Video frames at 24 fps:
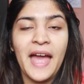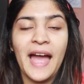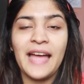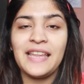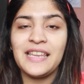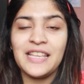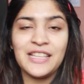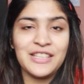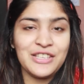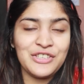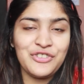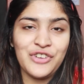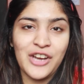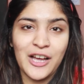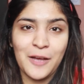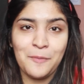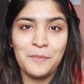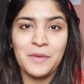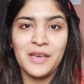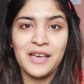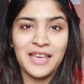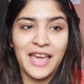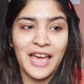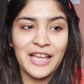And it struck
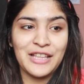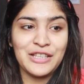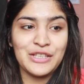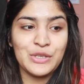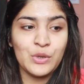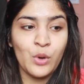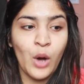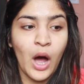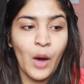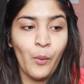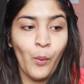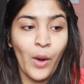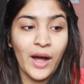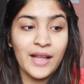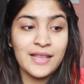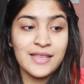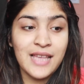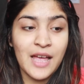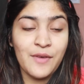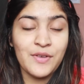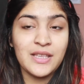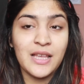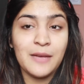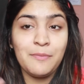me again. So
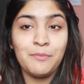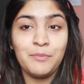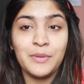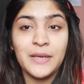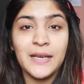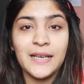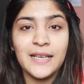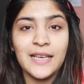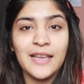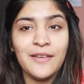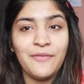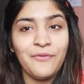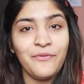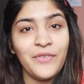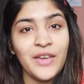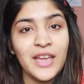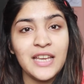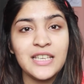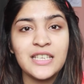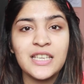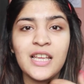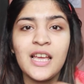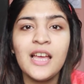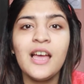once I was completely
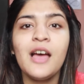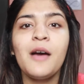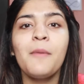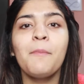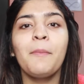fit,